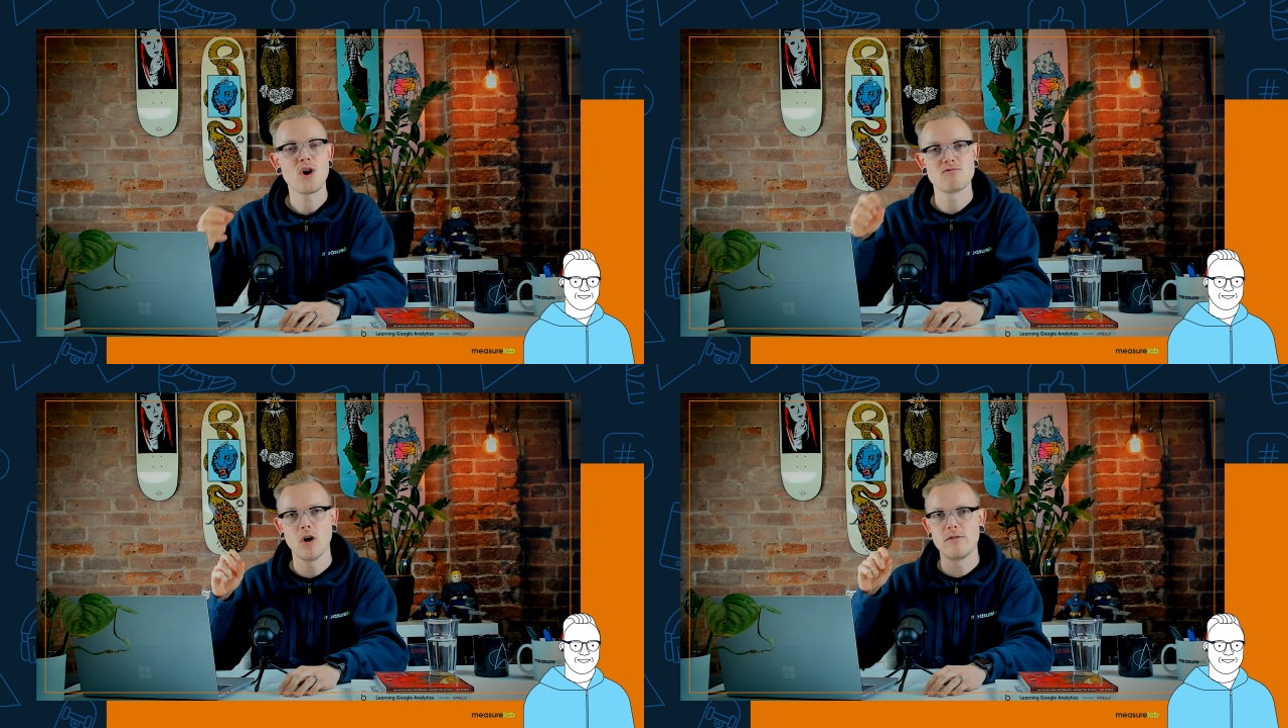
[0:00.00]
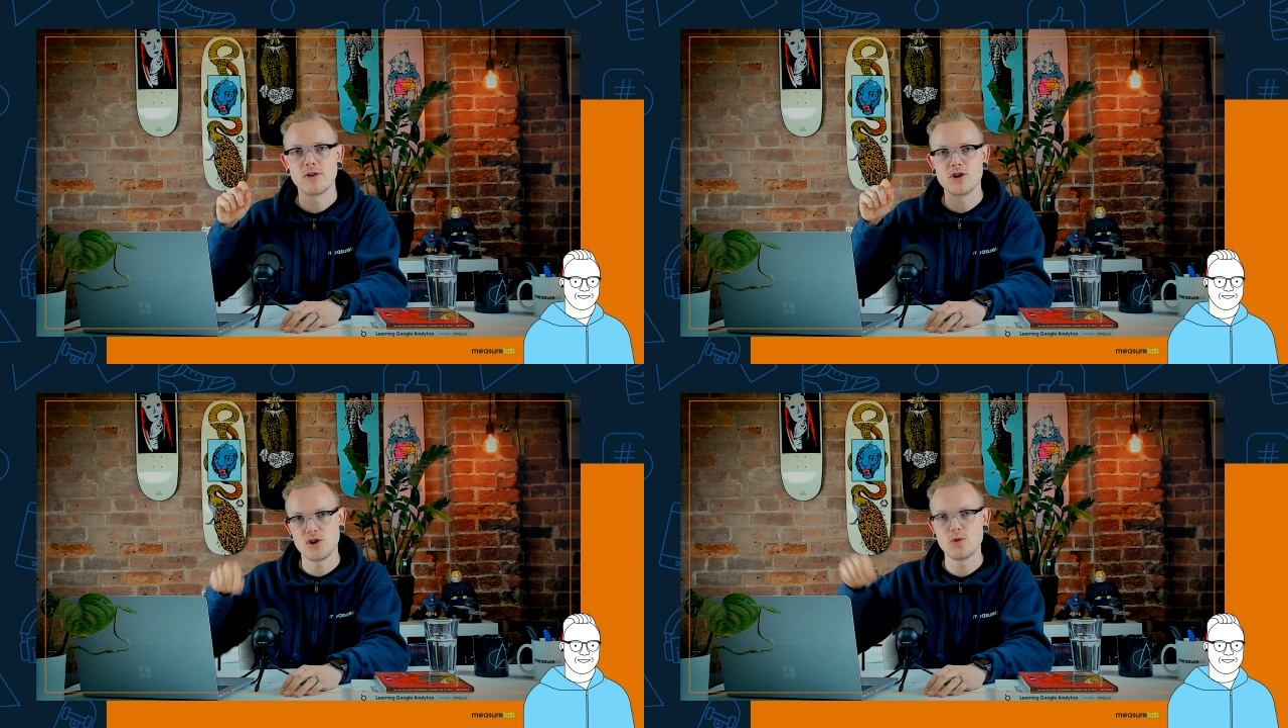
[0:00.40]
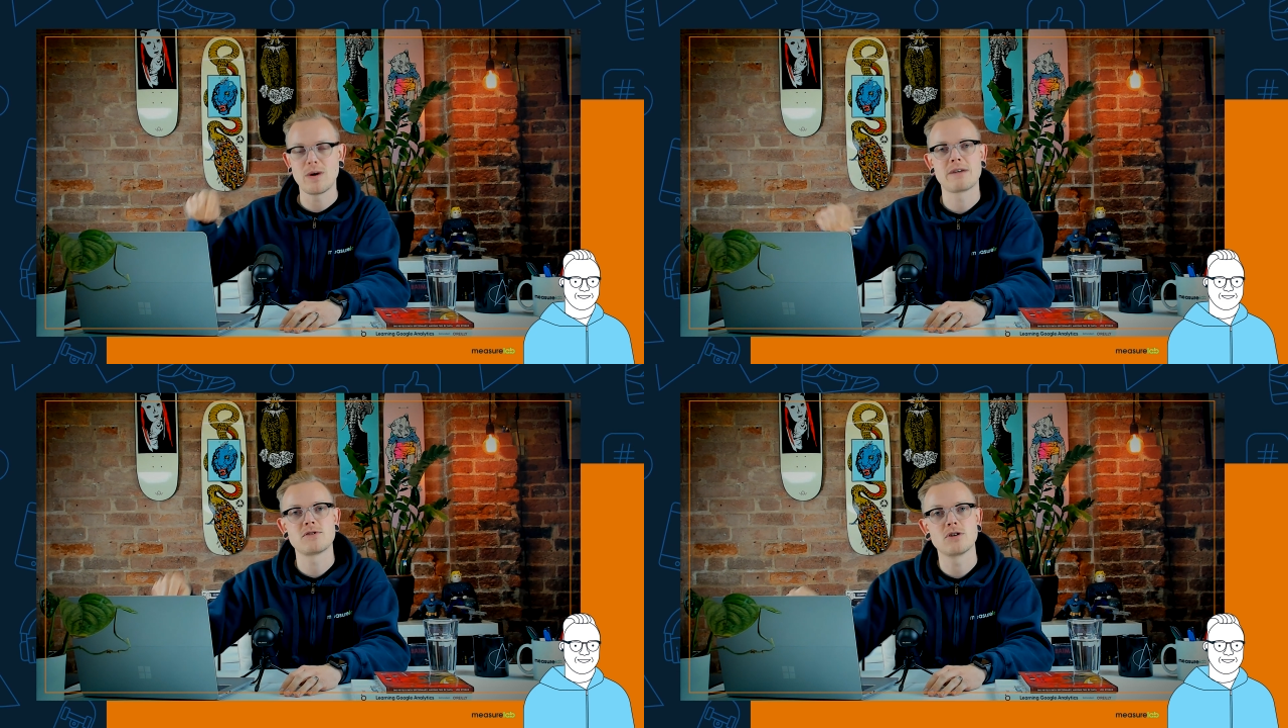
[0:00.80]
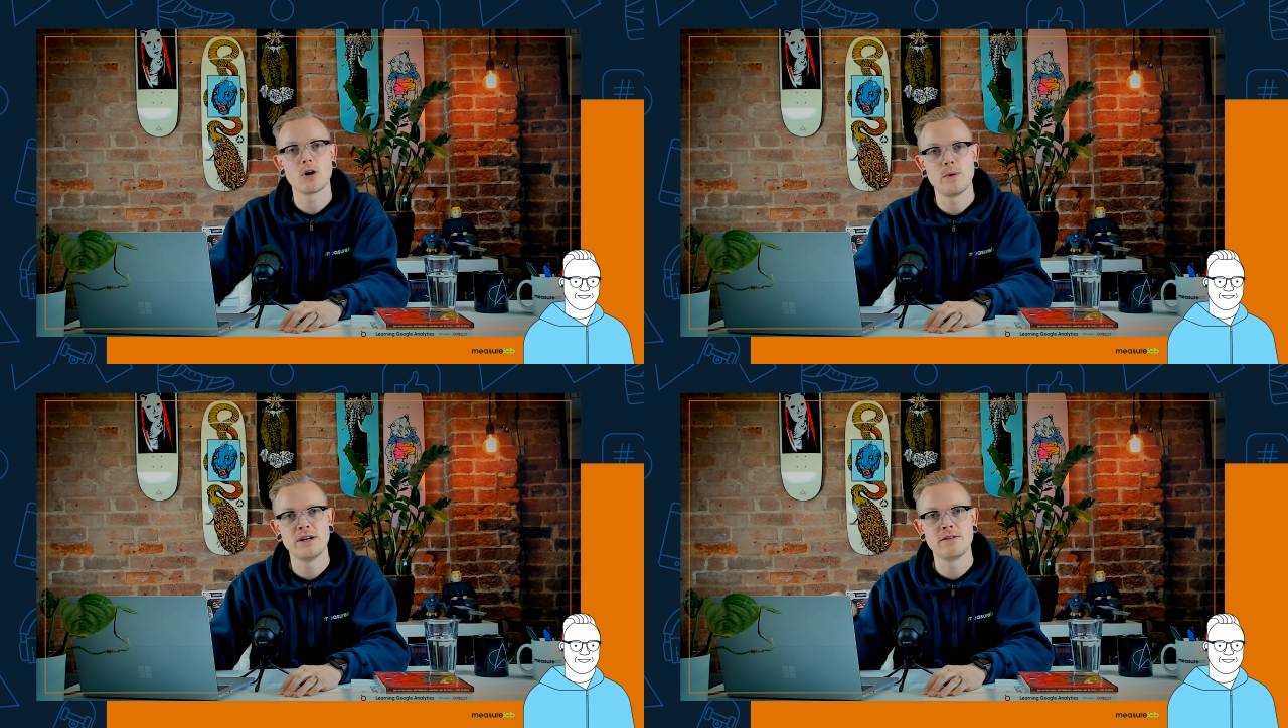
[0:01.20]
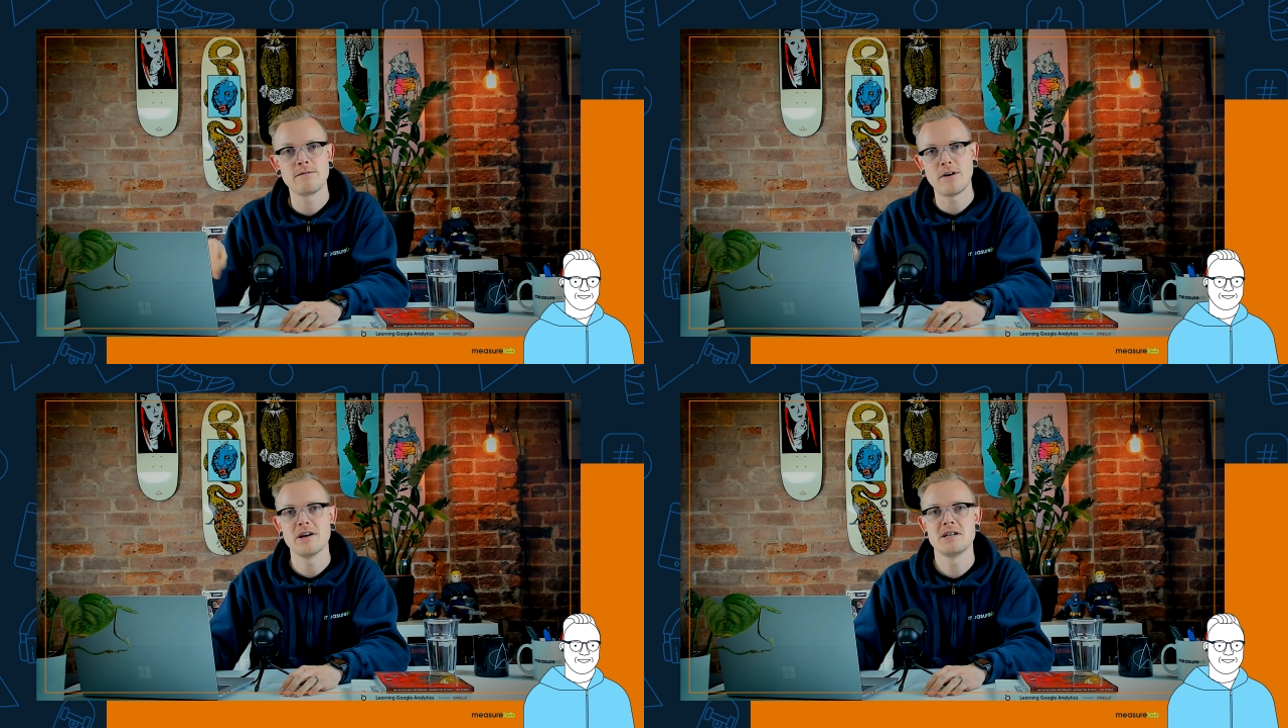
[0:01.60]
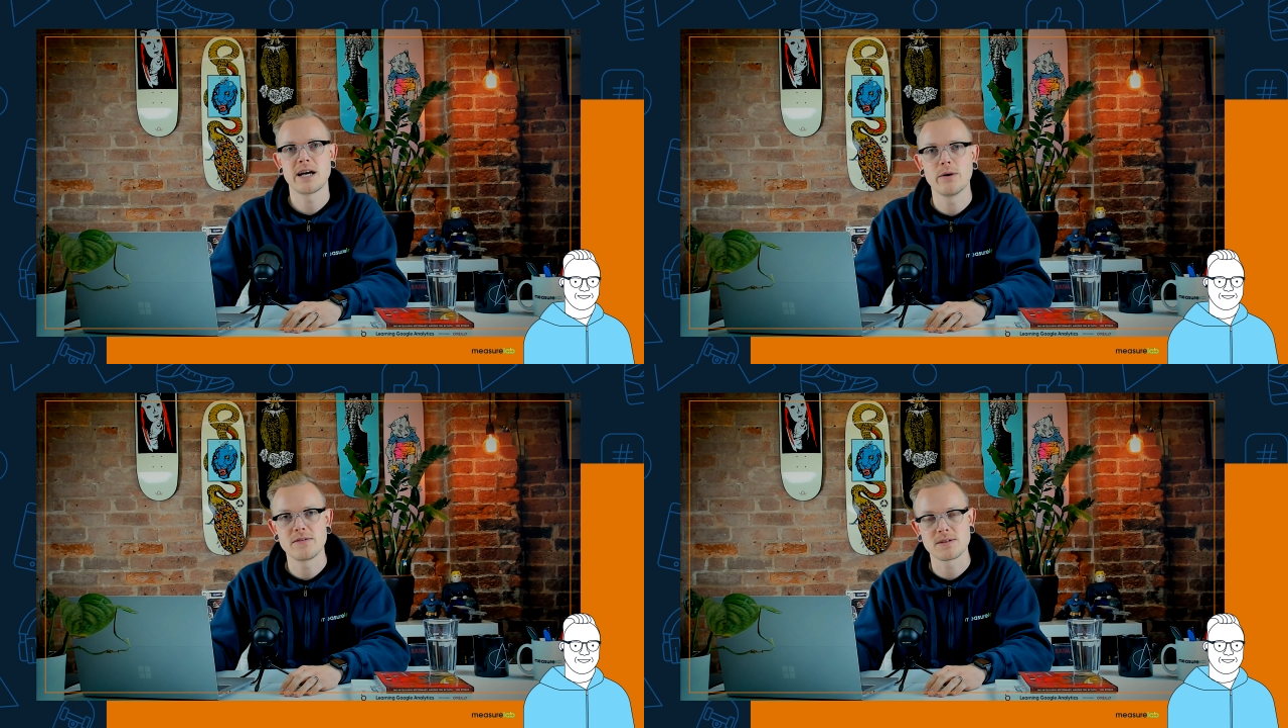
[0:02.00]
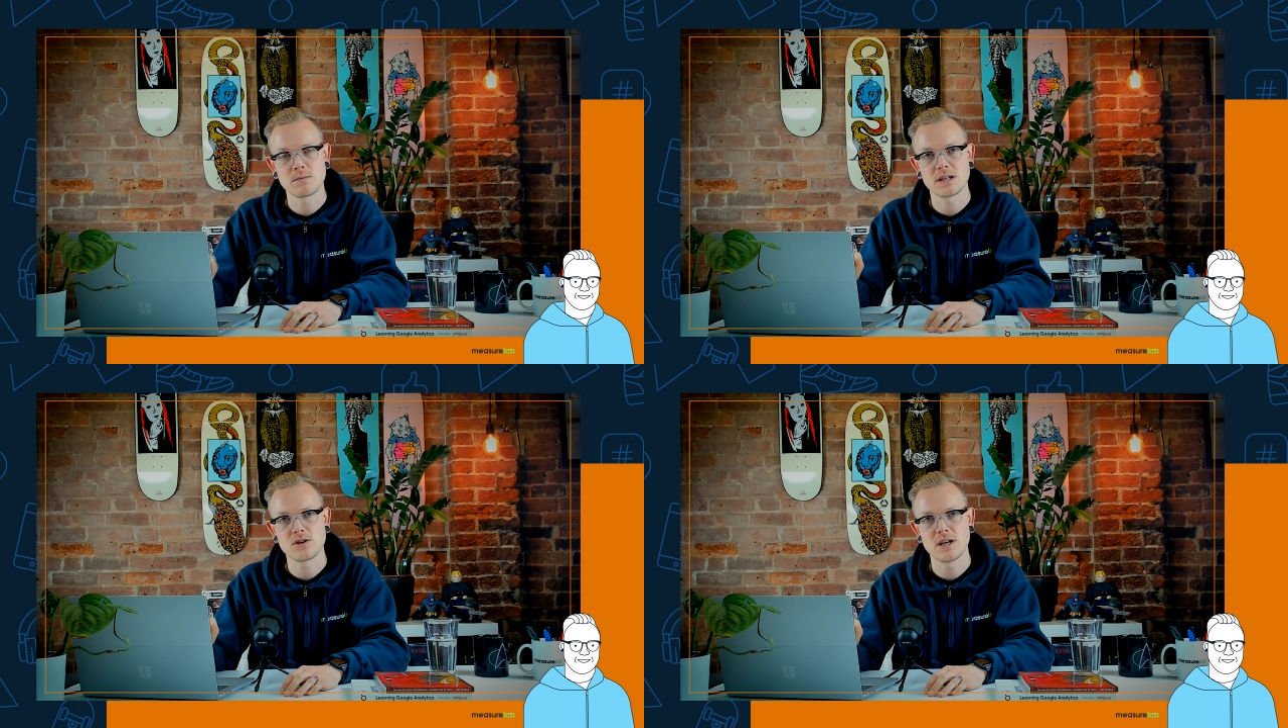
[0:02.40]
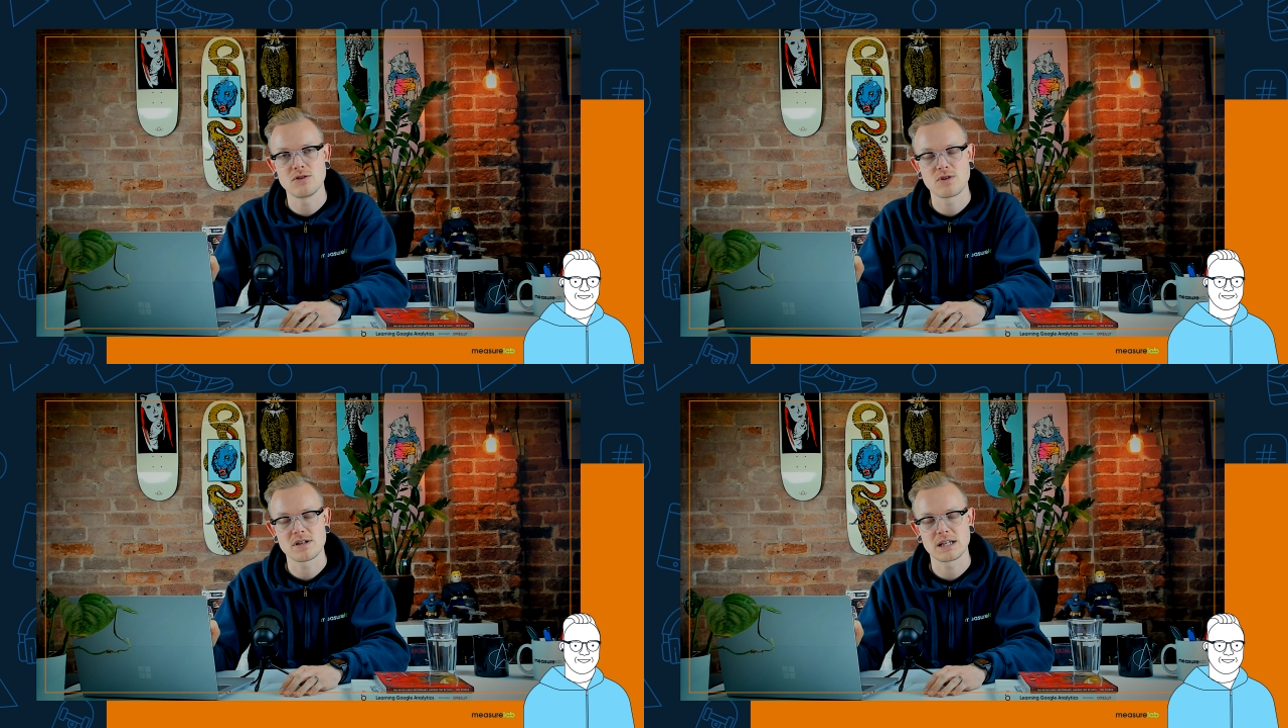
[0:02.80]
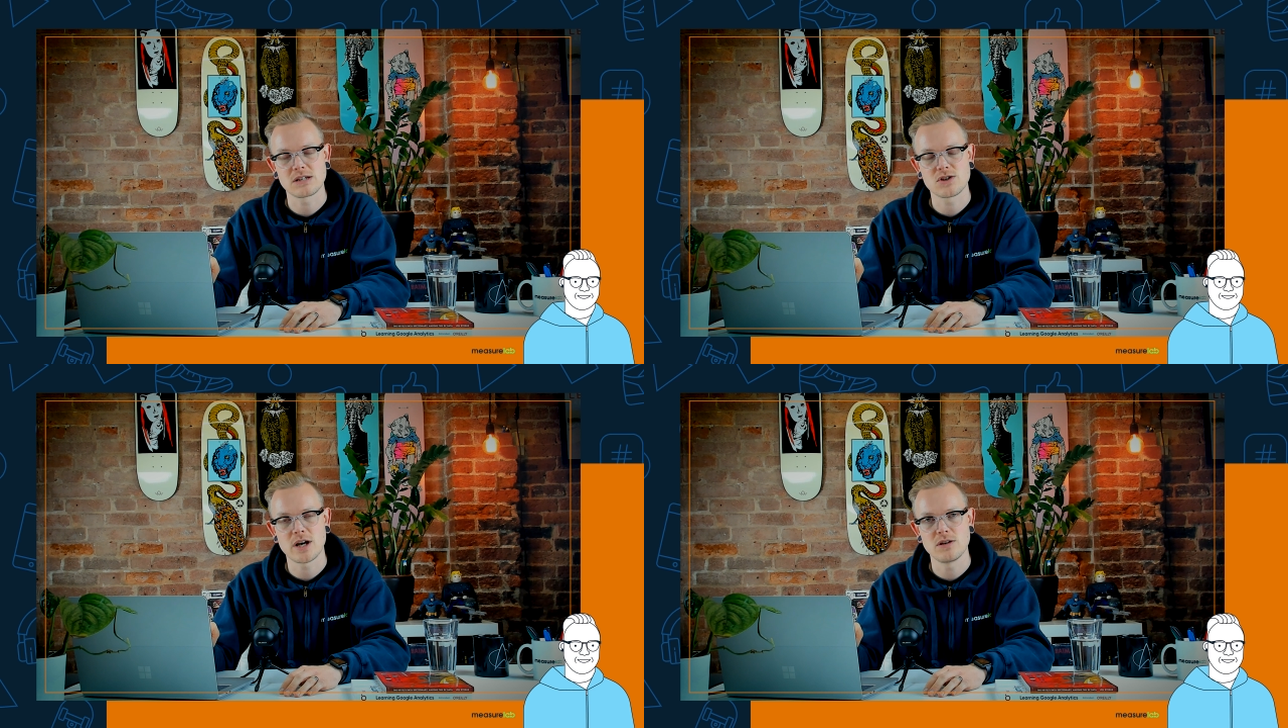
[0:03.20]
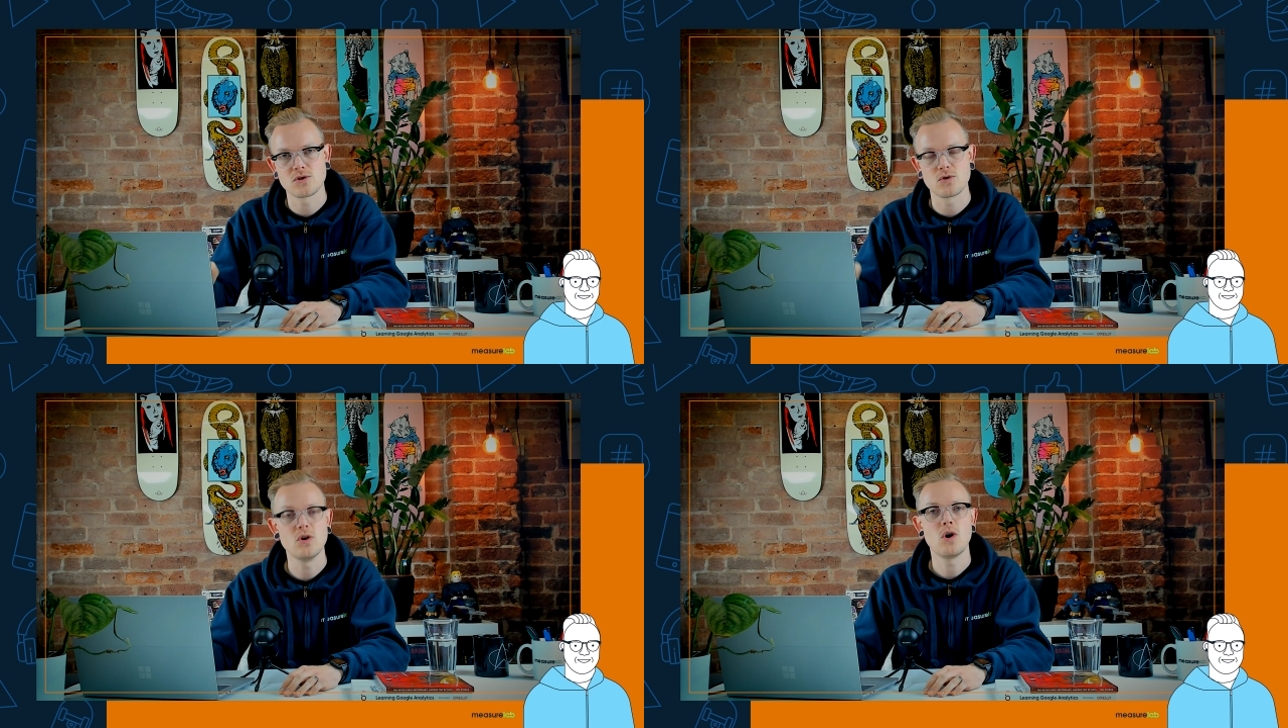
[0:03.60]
rather than you have to go in and find out if something interesting has changed or